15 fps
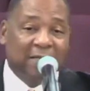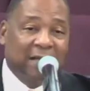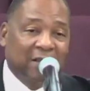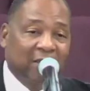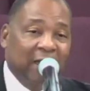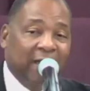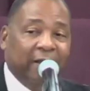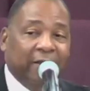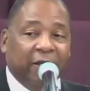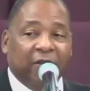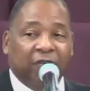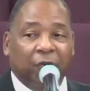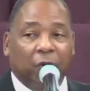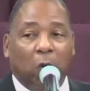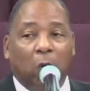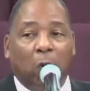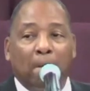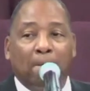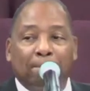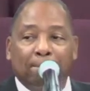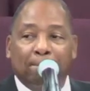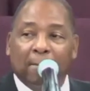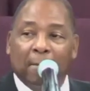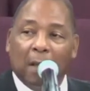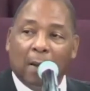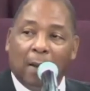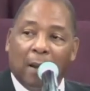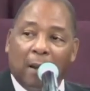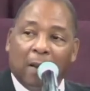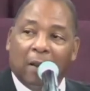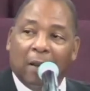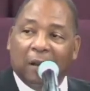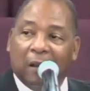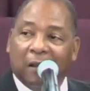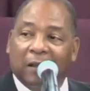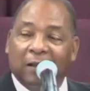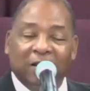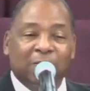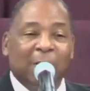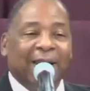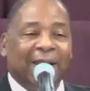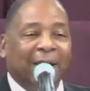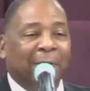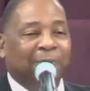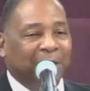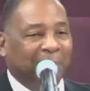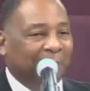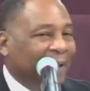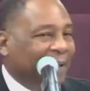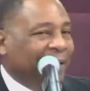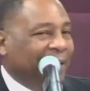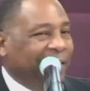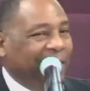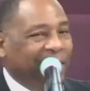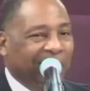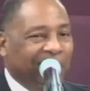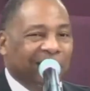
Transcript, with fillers: I shared it years ago. This might help somebody.